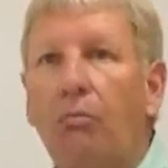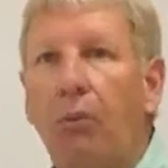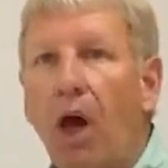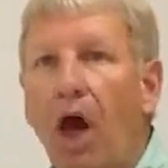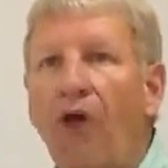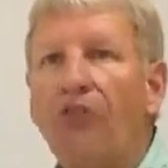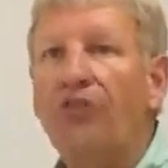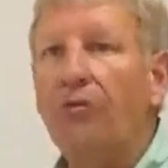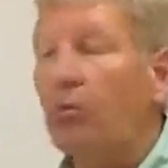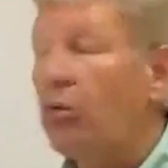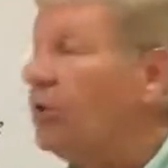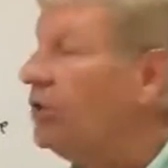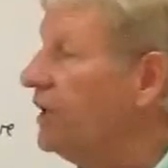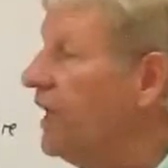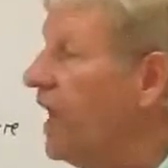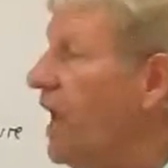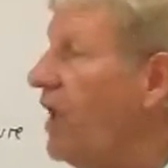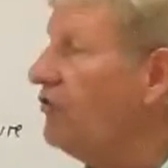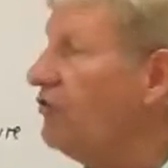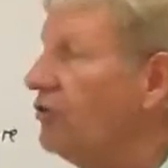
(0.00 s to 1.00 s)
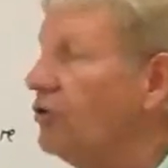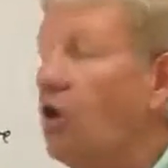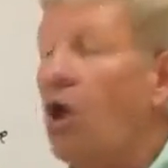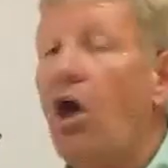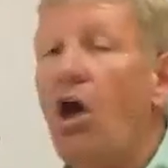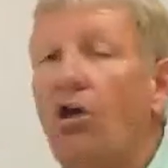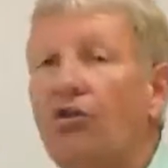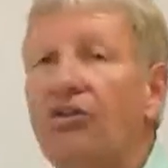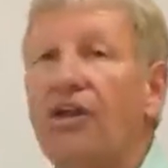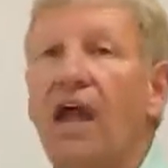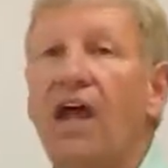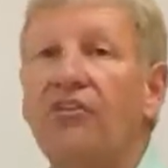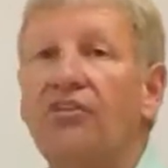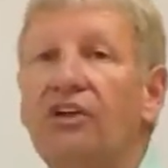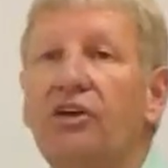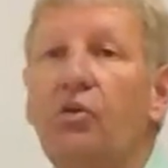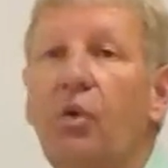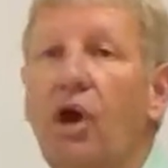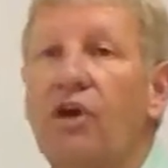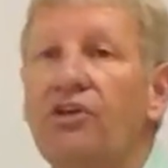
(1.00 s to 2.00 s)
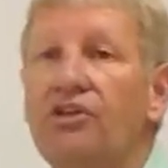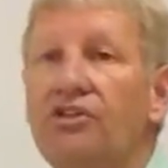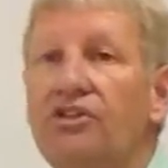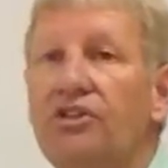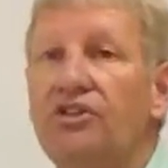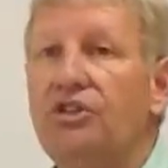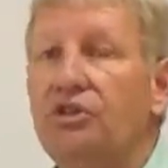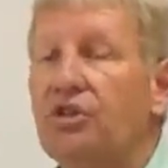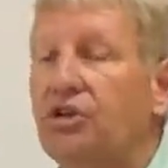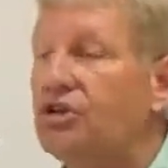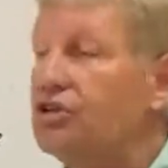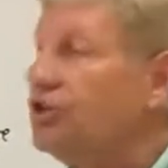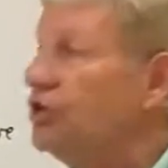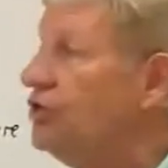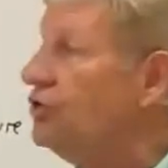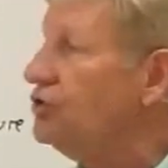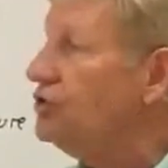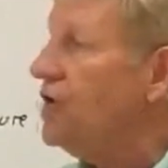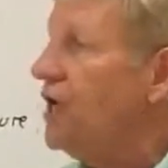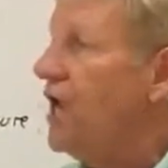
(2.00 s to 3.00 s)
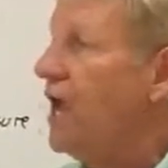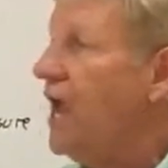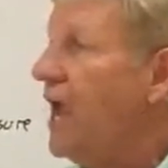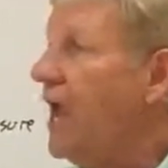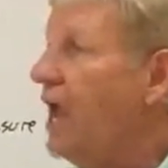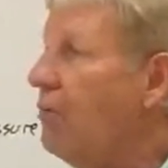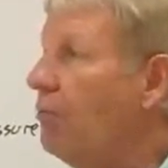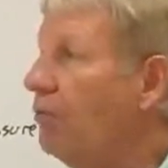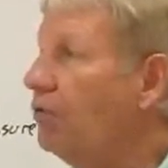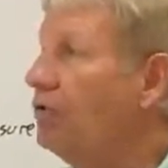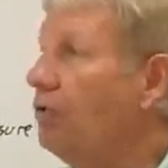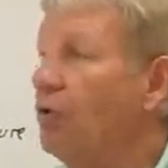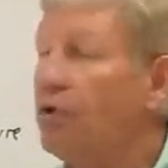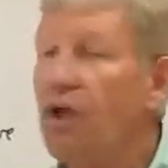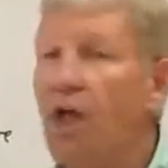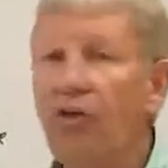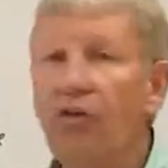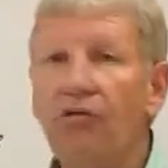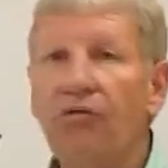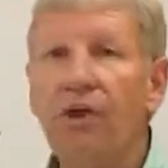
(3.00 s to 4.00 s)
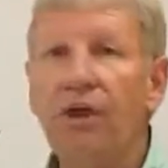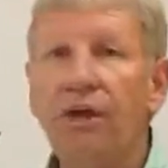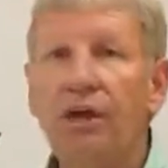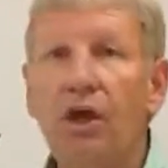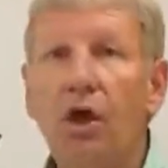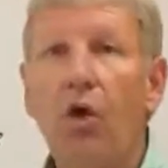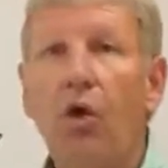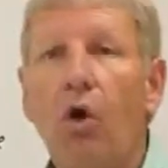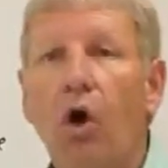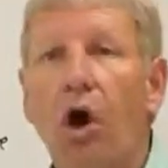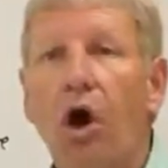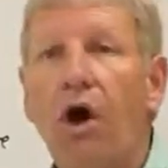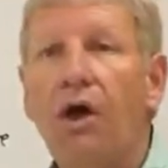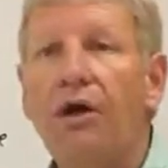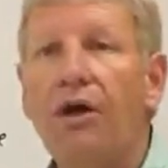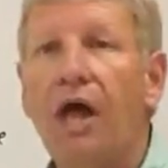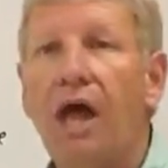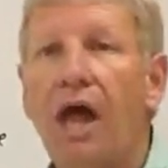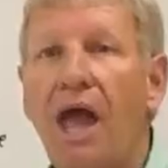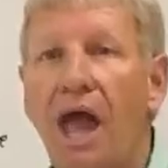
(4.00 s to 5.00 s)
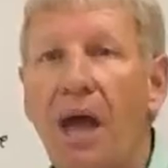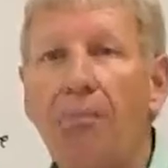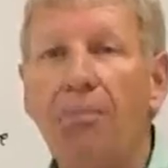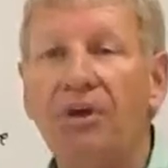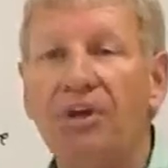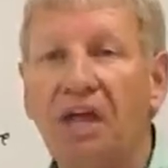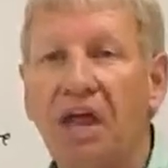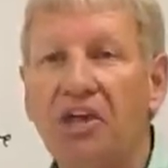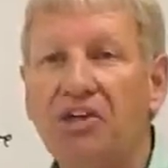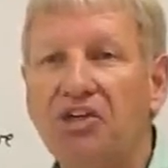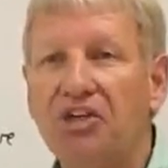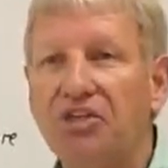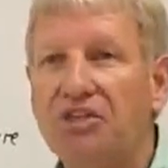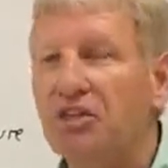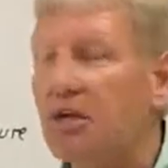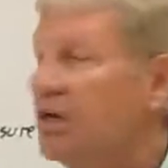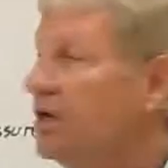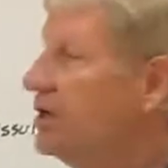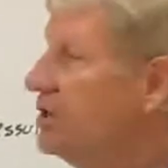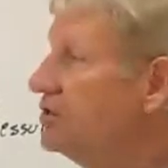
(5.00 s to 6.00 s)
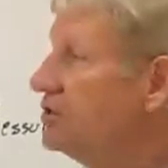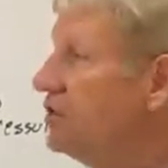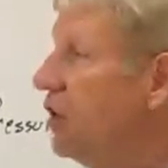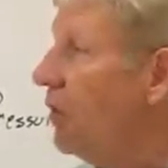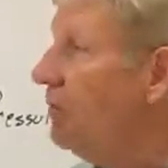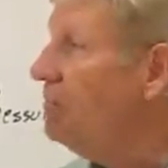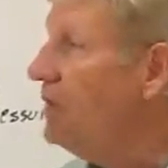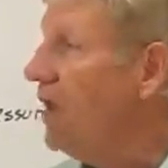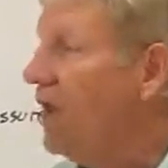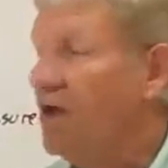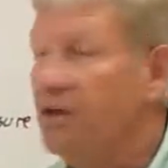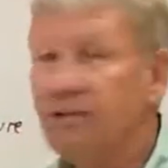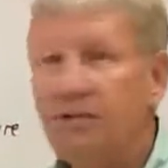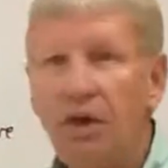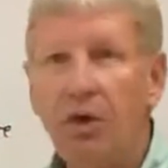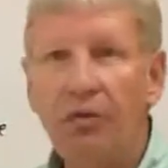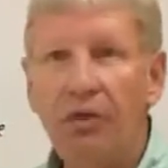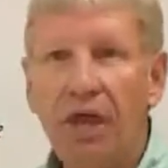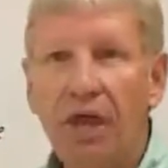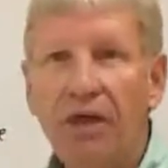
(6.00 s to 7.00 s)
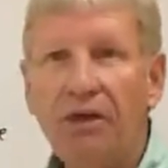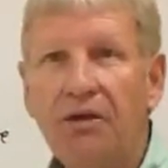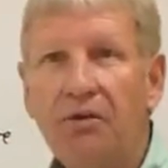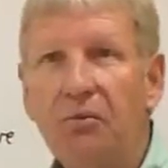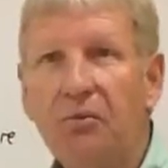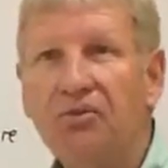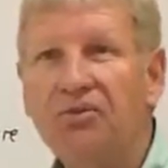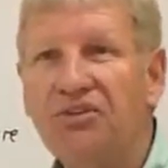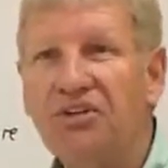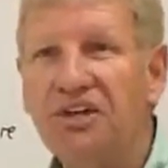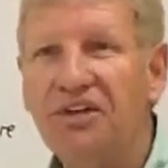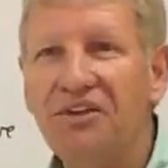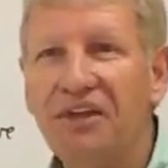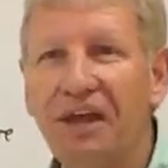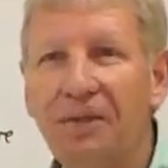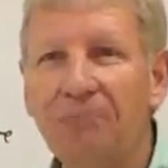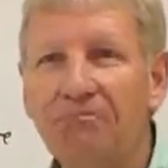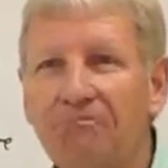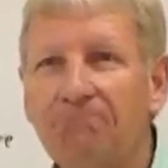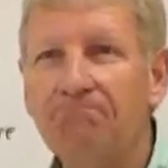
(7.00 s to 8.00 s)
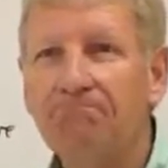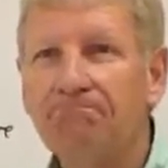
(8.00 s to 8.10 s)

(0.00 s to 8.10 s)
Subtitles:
the possible gas laws, gas equations that you can choose, and we'll do another video on applications. So until then, we'll see you then.